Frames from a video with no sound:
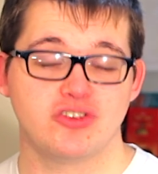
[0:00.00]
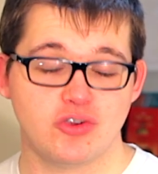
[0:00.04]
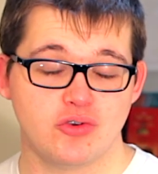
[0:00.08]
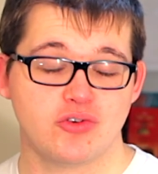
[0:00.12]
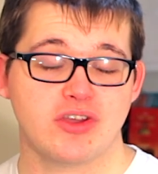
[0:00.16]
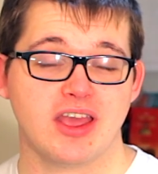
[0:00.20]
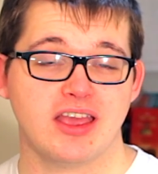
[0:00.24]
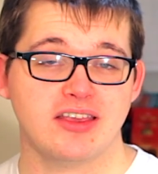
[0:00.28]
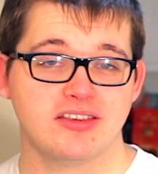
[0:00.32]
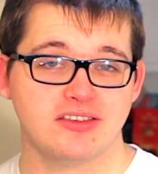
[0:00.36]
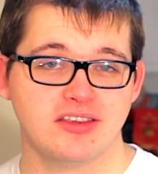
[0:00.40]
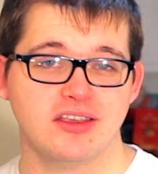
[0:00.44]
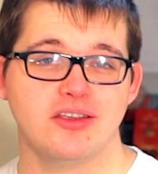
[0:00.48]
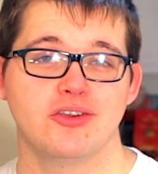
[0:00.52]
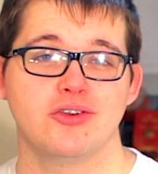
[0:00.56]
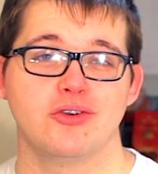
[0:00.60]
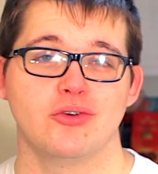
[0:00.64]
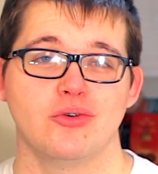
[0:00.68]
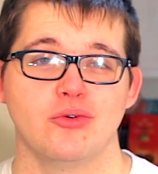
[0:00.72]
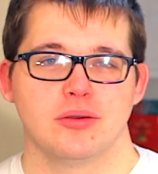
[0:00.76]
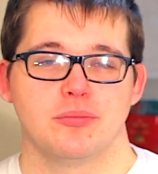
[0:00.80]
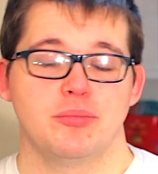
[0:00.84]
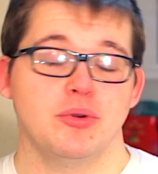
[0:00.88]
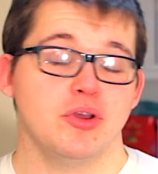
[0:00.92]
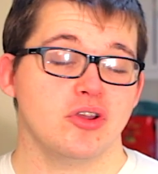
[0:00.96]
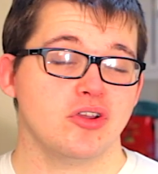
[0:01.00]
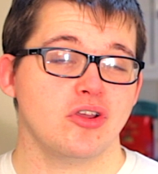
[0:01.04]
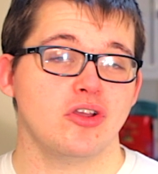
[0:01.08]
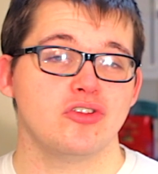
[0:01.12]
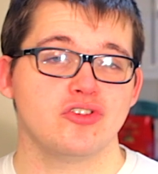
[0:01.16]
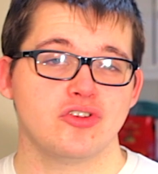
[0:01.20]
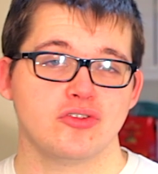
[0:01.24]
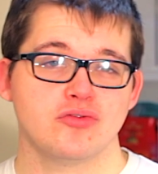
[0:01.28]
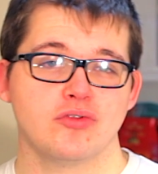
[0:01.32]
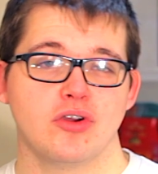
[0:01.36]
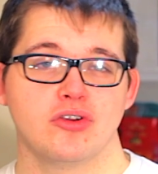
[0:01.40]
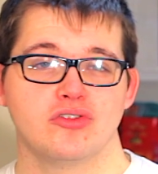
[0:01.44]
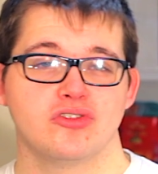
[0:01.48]
UK single. But Guns
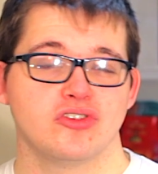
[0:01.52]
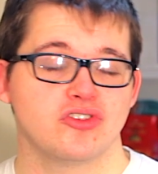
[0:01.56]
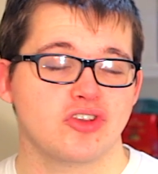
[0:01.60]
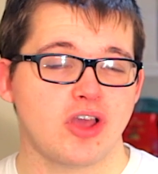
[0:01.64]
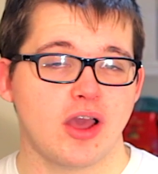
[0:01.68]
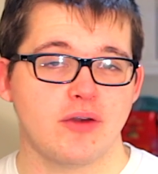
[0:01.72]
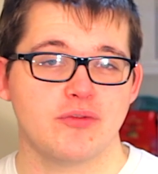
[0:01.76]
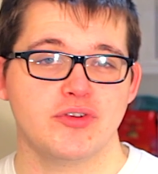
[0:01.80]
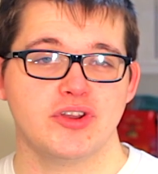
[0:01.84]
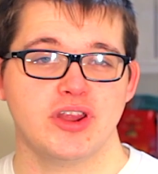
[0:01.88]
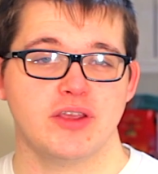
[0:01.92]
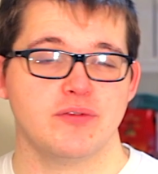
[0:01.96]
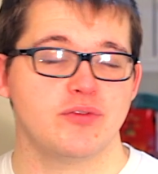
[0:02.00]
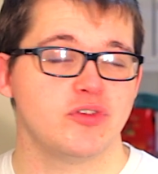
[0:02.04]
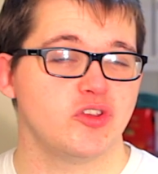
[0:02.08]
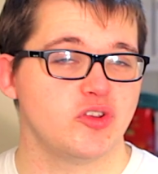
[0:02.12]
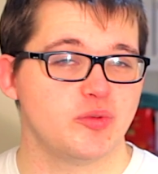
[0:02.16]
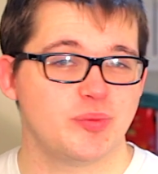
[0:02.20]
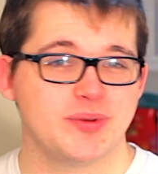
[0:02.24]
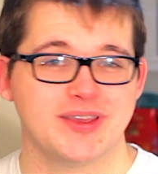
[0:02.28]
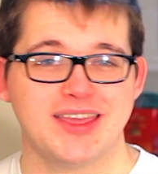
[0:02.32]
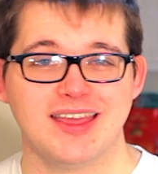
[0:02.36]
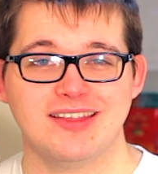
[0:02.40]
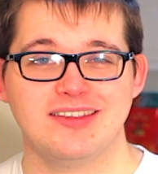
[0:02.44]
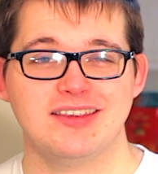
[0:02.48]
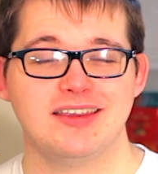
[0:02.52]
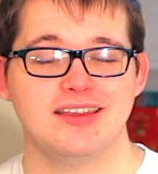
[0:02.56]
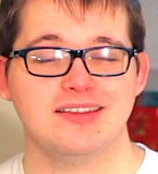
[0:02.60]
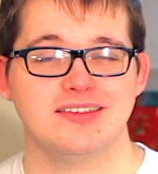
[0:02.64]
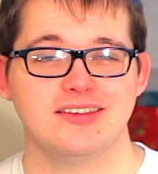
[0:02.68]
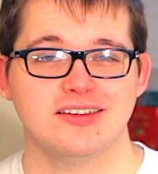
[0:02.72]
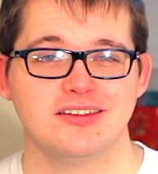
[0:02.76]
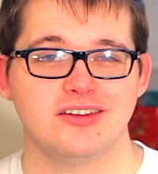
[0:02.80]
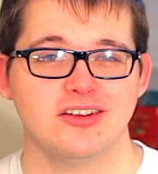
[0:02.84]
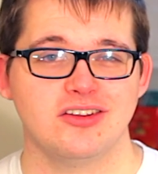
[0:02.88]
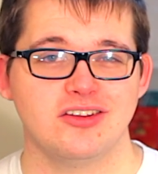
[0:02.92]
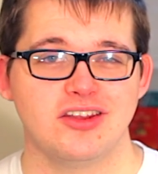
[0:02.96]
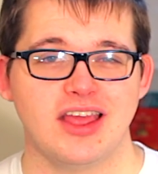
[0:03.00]
N' Roses covered it for the Spaghetti
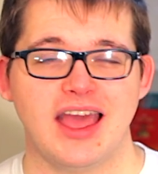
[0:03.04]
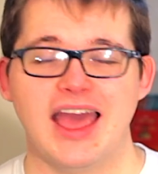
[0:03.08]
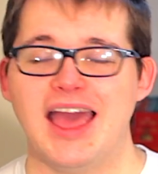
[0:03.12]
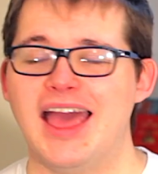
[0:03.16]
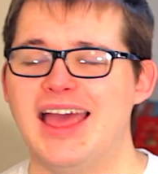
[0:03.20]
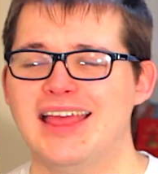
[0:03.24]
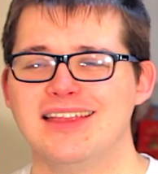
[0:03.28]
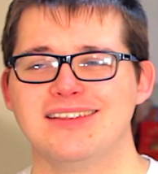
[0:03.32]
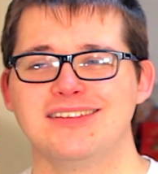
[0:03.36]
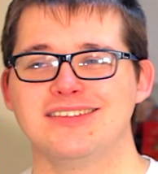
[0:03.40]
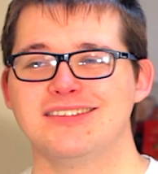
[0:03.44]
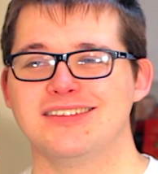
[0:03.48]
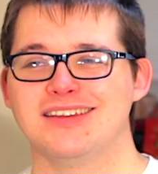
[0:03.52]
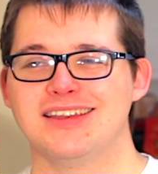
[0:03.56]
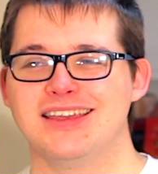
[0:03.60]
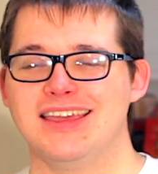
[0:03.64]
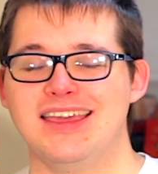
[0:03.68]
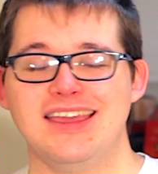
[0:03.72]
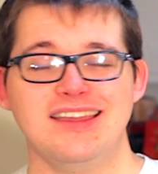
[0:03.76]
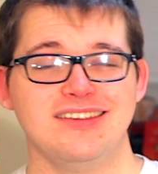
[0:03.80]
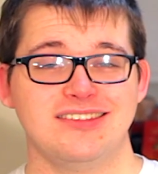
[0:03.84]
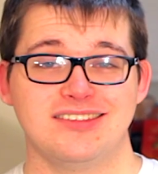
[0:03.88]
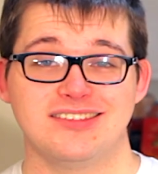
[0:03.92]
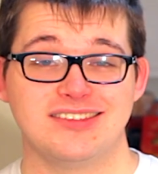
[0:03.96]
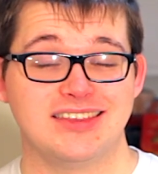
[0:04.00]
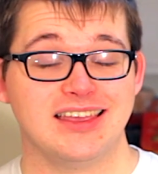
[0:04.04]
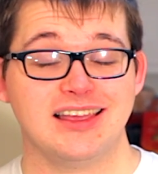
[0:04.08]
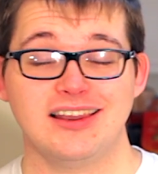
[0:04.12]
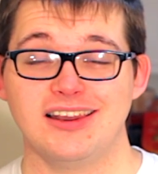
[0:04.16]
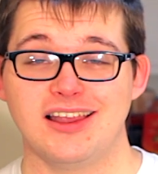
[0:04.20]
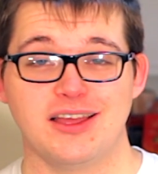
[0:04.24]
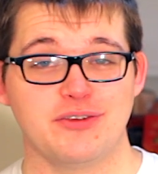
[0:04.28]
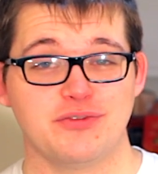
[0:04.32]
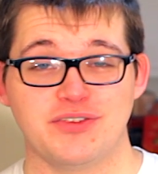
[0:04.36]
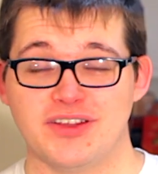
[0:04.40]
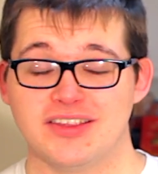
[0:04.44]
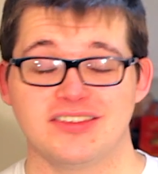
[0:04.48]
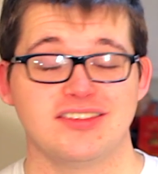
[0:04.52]
Incident and it's still
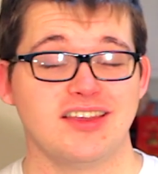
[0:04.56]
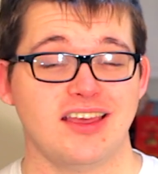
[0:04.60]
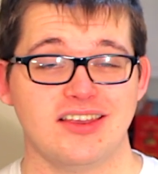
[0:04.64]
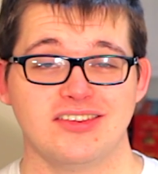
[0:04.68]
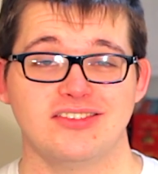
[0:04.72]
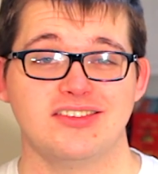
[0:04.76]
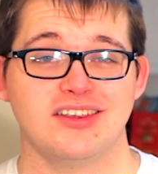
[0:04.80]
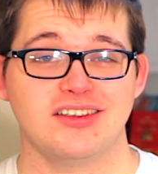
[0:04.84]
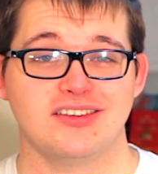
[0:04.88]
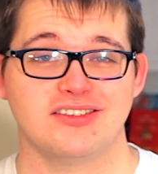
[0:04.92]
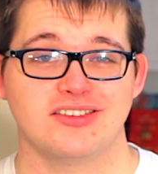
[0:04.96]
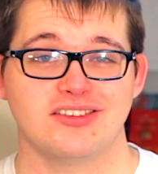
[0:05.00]
a fantastic